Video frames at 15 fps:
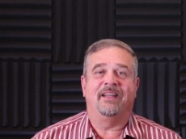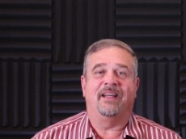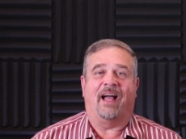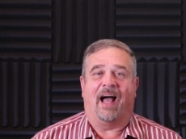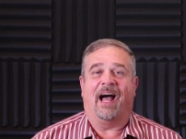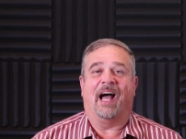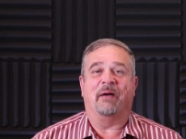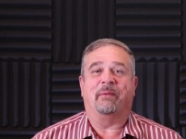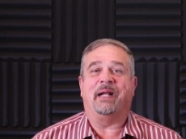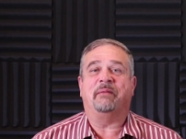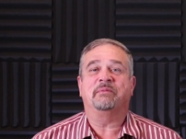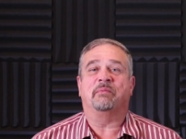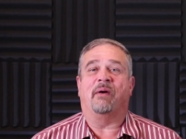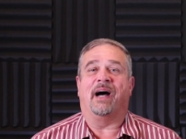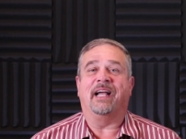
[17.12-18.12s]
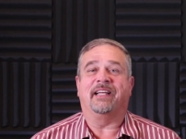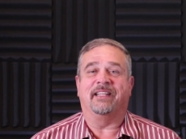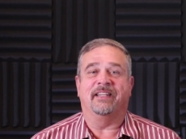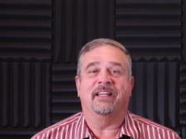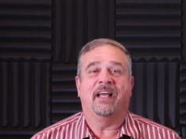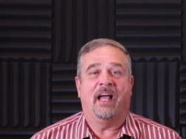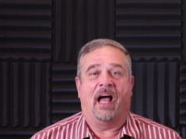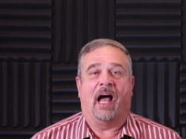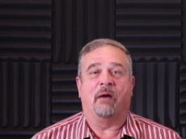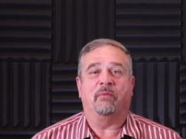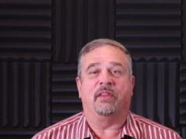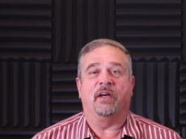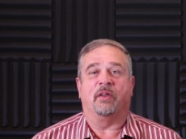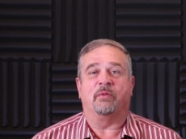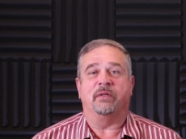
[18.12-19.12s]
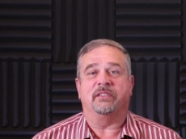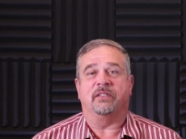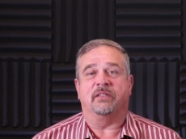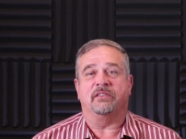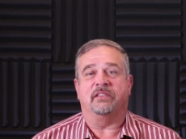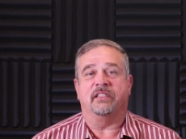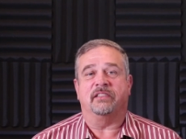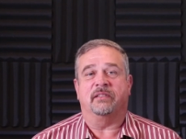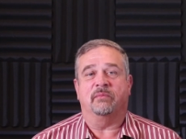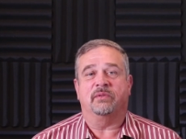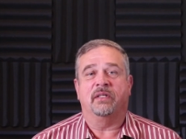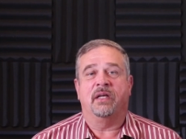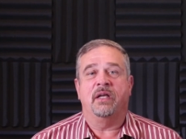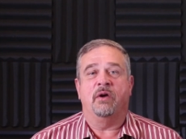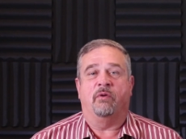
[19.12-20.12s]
Hi, my name's Mike and I'm with Health Research Systems.